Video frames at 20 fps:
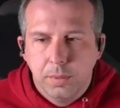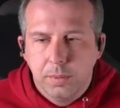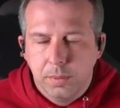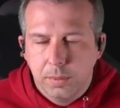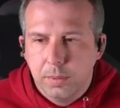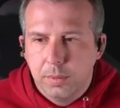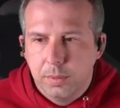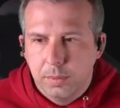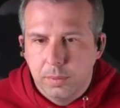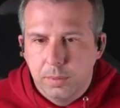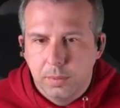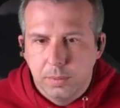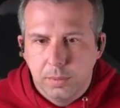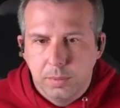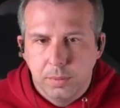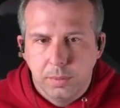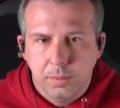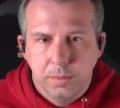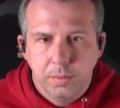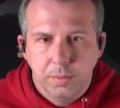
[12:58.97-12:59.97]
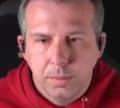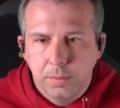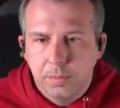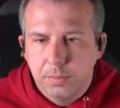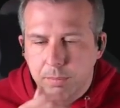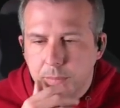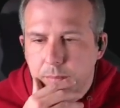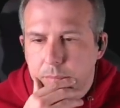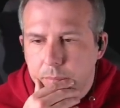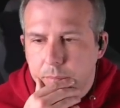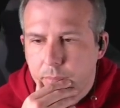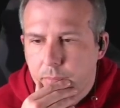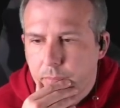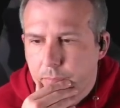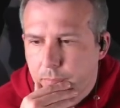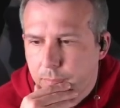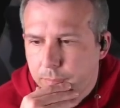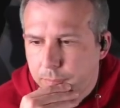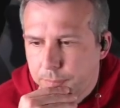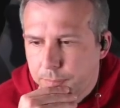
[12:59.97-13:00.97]

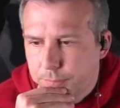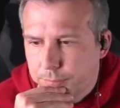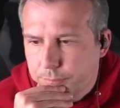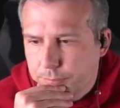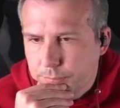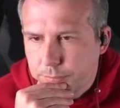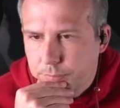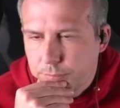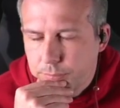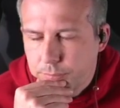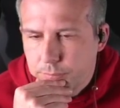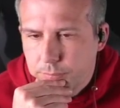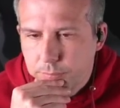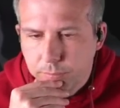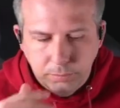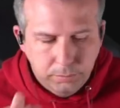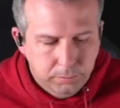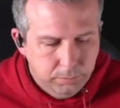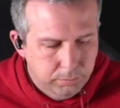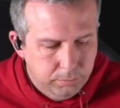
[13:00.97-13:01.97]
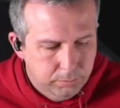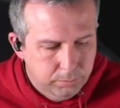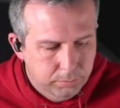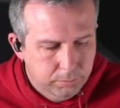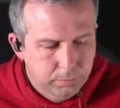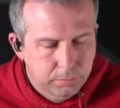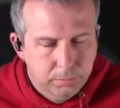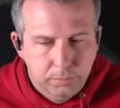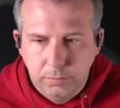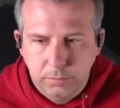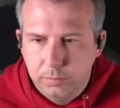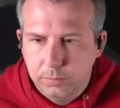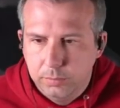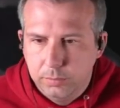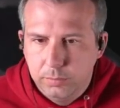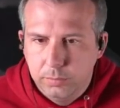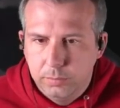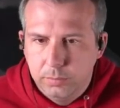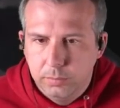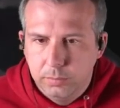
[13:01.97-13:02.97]

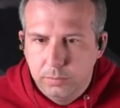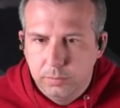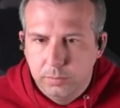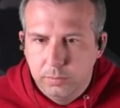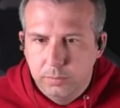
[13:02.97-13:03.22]
This person isn't speaking.